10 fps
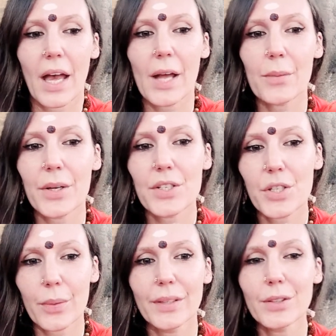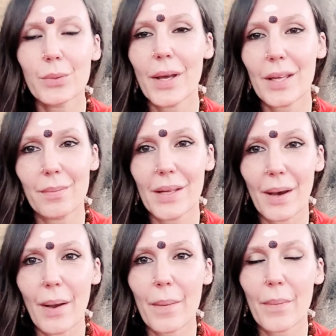And when she went to wake me
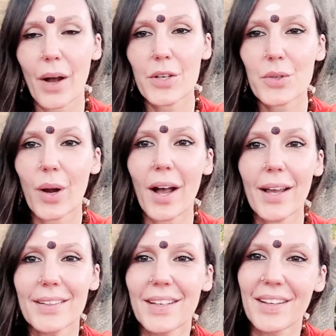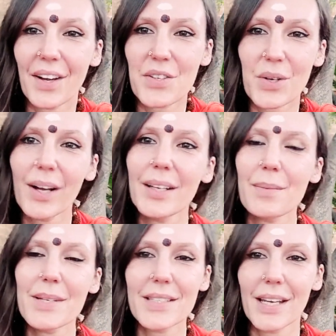up, I tried I tried
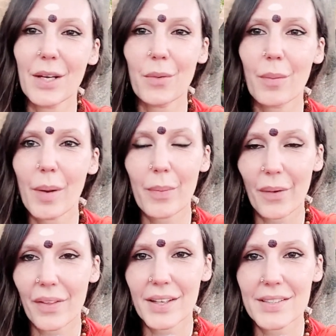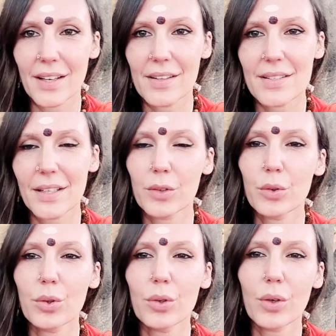imitating what my brother had done, saying,
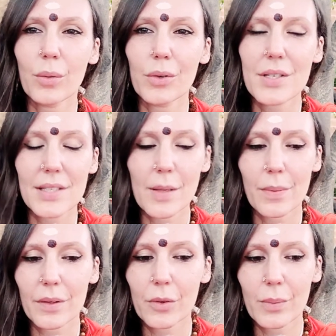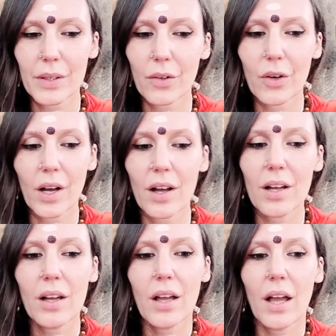"No, I want to sleep a little bit
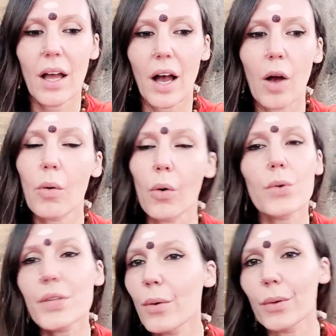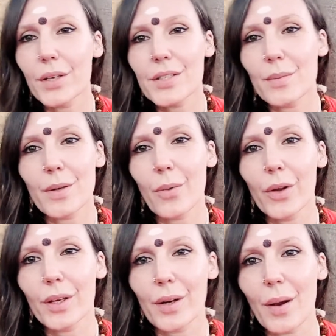longer." I also wanted to be
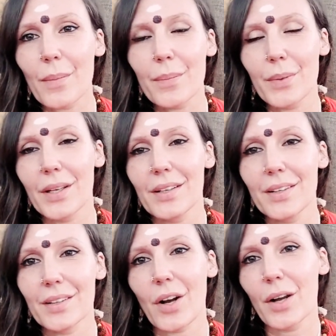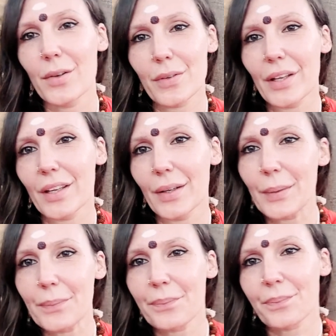woken up in kind of like
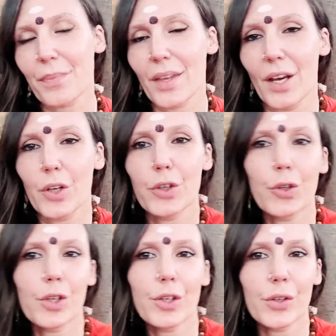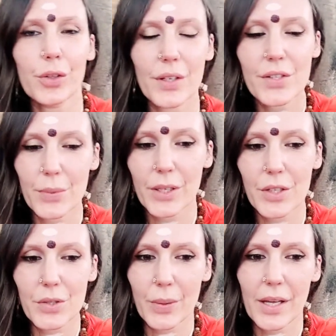a cutie
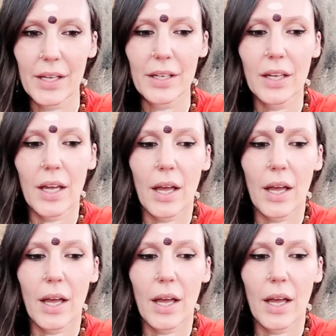Swedish way.